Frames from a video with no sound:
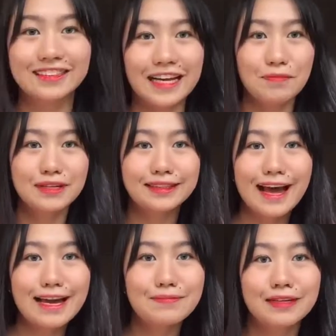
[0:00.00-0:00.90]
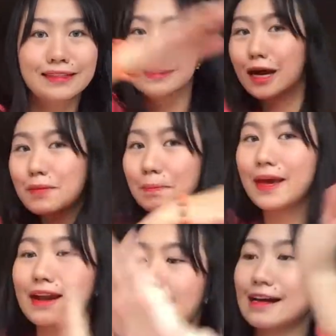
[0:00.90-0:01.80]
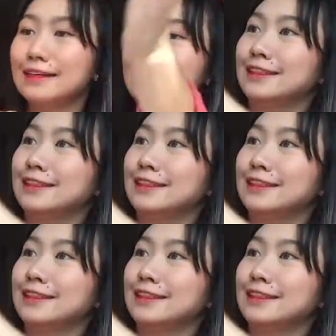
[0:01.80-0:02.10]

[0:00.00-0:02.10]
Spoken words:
Daming time! Daming pera!